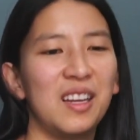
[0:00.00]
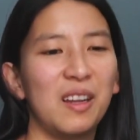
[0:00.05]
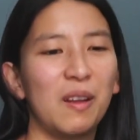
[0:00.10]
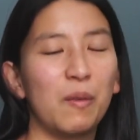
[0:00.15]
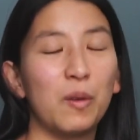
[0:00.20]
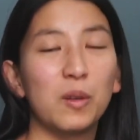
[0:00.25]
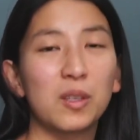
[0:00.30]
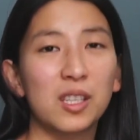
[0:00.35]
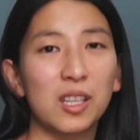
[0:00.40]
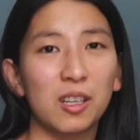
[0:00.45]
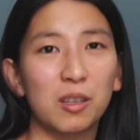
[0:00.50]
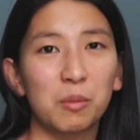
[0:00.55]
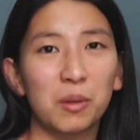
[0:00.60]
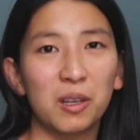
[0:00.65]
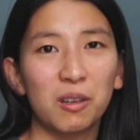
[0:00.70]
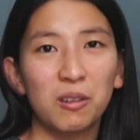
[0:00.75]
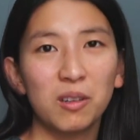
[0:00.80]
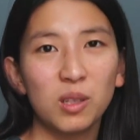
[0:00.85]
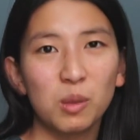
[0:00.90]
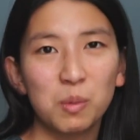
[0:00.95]
if you
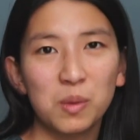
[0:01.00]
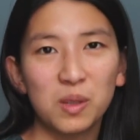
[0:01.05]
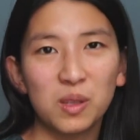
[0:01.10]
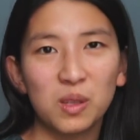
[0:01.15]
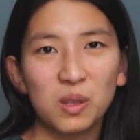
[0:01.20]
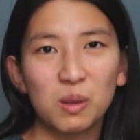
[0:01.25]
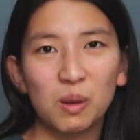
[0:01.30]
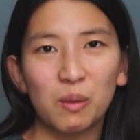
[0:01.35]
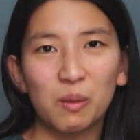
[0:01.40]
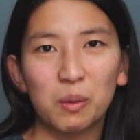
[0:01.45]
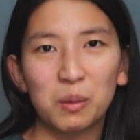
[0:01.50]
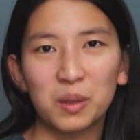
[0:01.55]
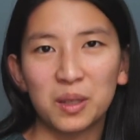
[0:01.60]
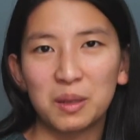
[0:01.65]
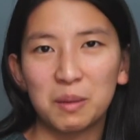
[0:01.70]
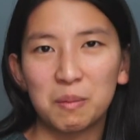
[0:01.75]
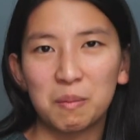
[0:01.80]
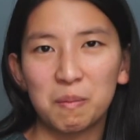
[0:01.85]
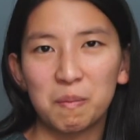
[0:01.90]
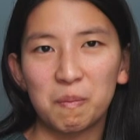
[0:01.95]
celebrate Christmas, you have a
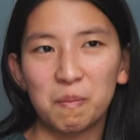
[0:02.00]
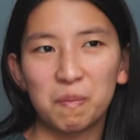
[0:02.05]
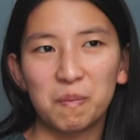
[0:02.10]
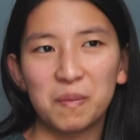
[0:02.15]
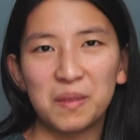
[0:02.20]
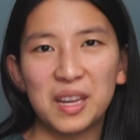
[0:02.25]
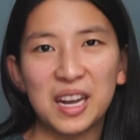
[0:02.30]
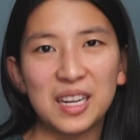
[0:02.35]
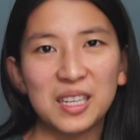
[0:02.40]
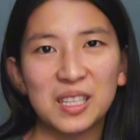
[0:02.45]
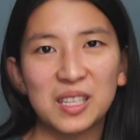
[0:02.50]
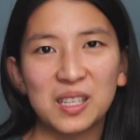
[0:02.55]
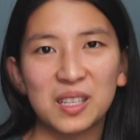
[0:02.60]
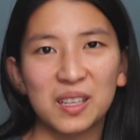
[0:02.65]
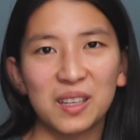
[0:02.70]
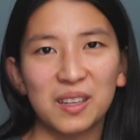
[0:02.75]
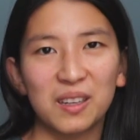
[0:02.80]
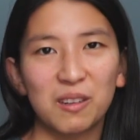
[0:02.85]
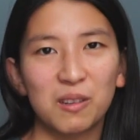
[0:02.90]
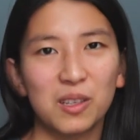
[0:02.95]
really
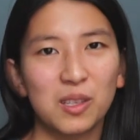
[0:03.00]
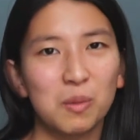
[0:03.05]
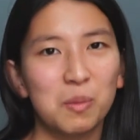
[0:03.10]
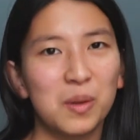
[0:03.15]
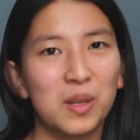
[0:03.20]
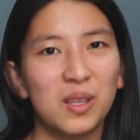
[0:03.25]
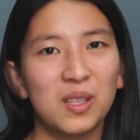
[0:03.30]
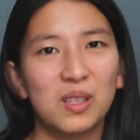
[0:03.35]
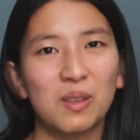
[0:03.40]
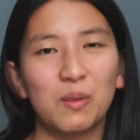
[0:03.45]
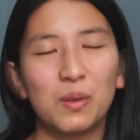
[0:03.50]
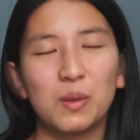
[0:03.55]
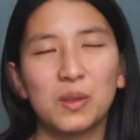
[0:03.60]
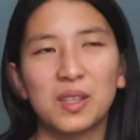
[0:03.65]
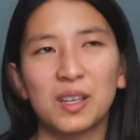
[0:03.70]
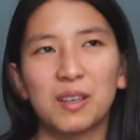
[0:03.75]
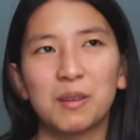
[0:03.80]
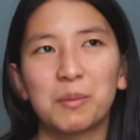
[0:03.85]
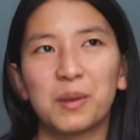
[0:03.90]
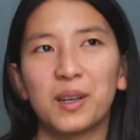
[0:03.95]
nice Christmas. If you
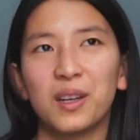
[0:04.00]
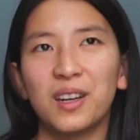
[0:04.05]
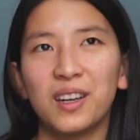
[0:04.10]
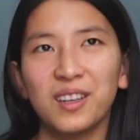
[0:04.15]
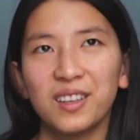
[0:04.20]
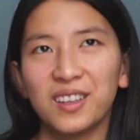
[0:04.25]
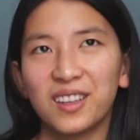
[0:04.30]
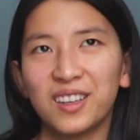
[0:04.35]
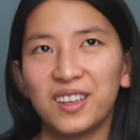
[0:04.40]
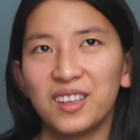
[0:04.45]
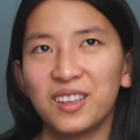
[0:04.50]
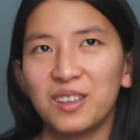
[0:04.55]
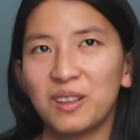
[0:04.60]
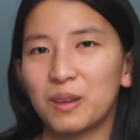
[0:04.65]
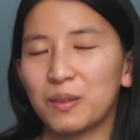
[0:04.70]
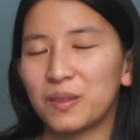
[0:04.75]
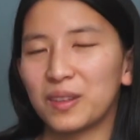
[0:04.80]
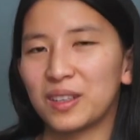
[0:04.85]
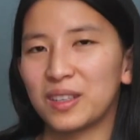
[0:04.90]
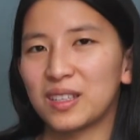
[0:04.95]
celebrate Hanukkah, you
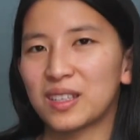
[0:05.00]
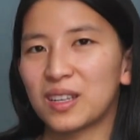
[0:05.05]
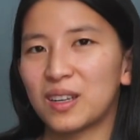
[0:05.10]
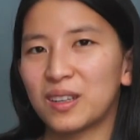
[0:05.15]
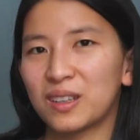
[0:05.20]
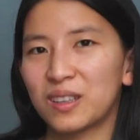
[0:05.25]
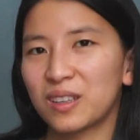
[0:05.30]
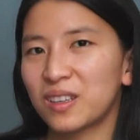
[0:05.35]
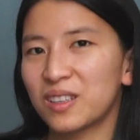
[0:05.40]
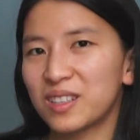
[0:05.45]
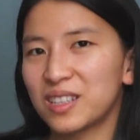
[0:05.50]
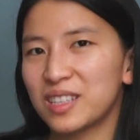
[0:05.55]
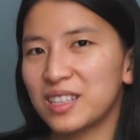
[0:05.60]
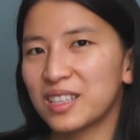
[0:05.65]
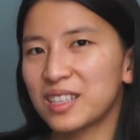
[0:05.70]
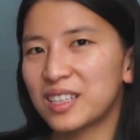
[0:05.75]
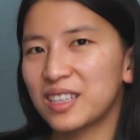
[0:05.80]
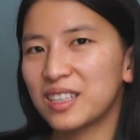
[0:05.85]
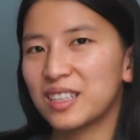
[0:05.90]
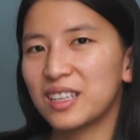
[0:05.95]
have a nice Hanukkah
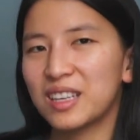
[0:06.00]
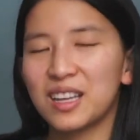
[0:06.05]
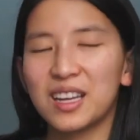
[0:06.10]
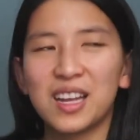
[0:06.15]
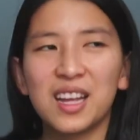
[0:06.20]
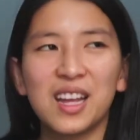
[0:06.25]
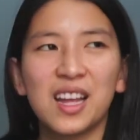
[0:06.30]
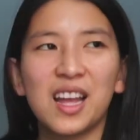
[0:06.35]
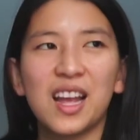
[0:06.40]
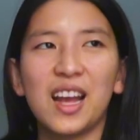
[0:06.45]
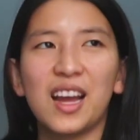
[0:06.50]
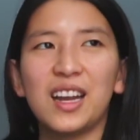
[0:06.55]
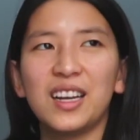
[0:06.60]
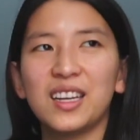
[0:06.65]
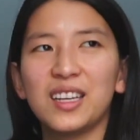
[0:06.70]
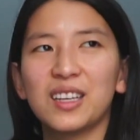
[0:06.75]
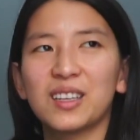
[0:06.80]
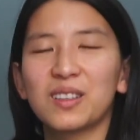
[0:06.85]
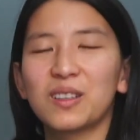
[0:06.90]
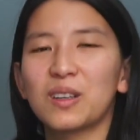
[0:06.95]
season.
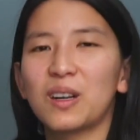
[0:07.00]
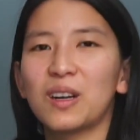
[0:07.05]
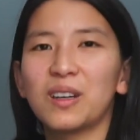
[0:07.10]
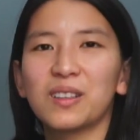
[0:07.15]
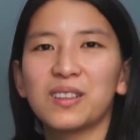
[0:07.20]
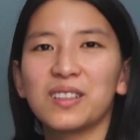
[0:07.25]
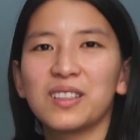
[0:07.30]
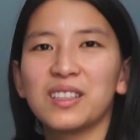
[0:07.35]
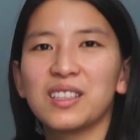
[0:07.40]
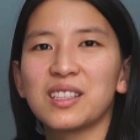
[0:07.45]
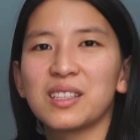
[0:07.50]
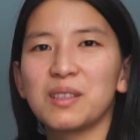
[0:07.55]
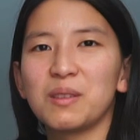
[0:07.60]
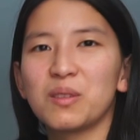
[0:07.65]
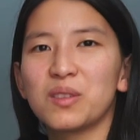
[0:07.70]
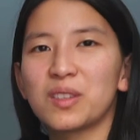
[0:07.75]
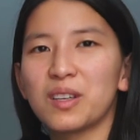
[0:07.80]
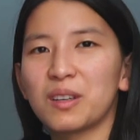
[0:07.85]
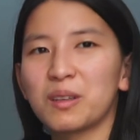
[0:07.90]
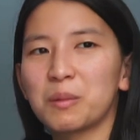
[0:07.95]
any other holidays that you
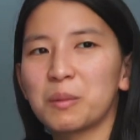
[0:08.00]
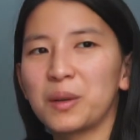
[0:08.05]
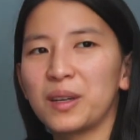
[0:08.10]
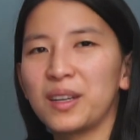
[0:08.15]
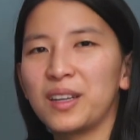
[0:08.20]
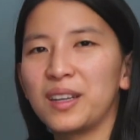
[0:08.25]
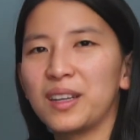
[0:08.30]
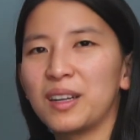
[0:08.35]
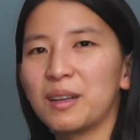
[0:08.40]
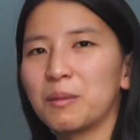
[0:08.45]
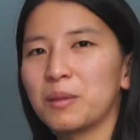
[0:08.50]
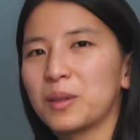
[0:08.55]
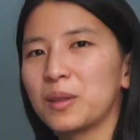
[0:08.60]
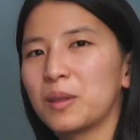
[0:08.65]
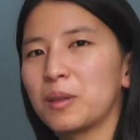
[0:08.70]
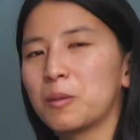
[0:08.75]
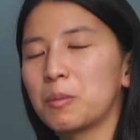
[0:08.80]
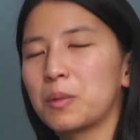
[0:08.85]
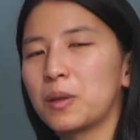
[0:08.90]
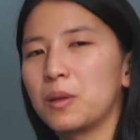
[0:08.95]
celebrate. I really
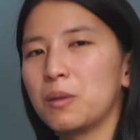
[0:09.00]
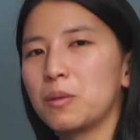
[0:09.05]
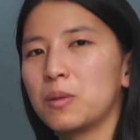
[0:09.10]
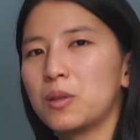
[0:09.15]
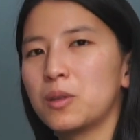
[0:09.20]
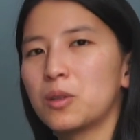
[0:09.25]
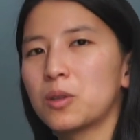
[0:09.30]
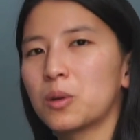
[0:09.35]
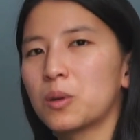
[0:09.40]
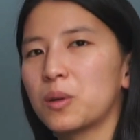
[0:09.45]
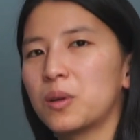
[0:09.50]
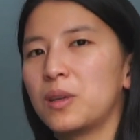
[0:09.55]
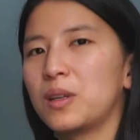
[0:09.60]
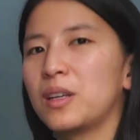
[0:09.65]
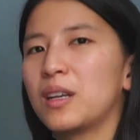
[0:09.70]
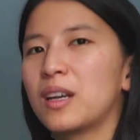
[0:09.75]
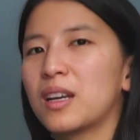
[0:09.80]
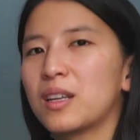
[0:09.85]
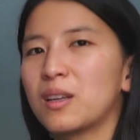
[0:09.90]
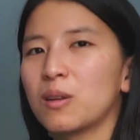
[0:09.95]
hope that you
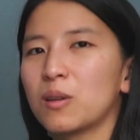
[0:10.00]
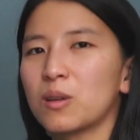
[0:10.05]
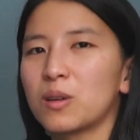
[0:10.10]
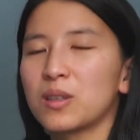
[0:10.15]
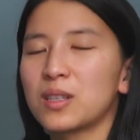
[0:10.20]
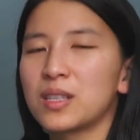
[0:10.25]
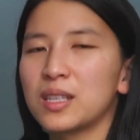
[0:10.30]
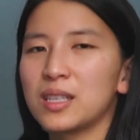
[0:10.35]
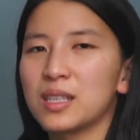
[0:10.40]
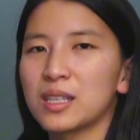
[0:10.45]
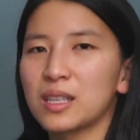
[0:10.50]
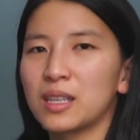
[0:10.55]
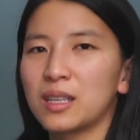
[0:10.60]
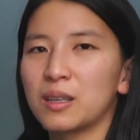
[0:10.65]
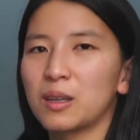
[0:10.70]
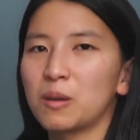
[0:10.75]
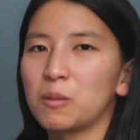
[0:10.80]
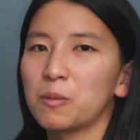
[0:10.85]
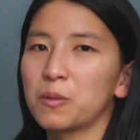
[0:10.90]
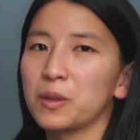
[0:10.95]
enjoy your
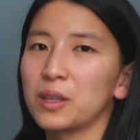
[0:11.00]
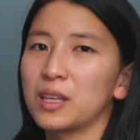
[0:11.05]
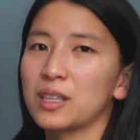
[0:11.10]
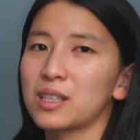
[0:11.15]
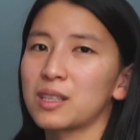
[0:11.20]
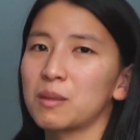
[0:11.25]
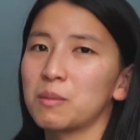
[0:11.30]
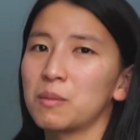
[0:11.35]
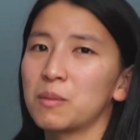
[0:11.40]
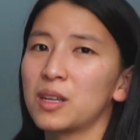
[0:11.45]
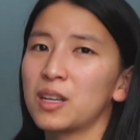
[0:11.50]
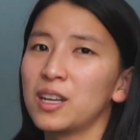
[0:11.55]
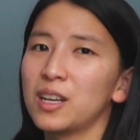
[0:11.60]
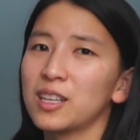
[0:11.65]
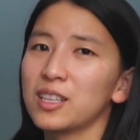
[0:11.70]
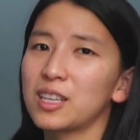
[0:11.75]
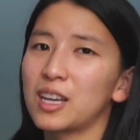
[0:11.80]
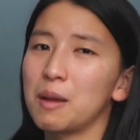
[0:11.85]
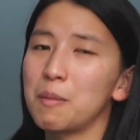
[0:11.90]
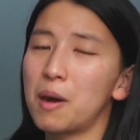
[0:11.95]
season. Hopefully get some
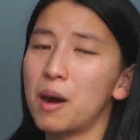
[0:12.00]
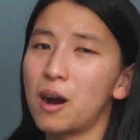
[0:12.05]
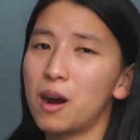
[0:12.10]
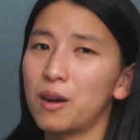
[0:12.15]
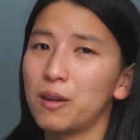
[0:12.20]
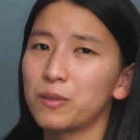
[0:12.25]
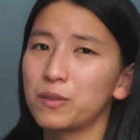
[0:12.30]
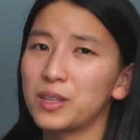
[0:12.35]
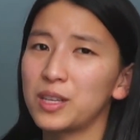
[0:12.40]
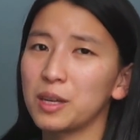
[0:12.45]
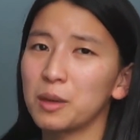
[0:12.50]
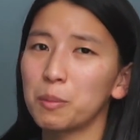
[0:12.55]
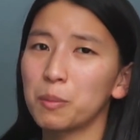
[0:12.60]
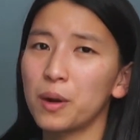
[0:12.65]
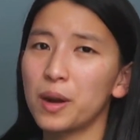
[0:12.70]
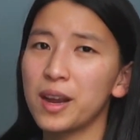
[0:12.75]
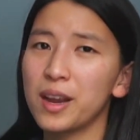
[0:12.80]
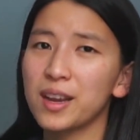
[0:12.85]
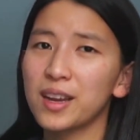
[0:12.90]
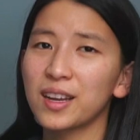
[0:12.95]
time off, take a
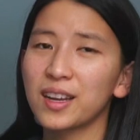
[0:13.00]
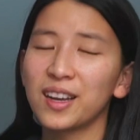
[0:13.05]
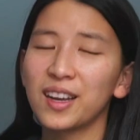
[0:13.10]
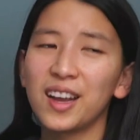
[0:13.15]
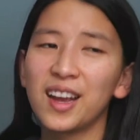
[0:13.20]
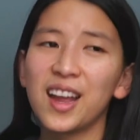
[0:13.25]
break.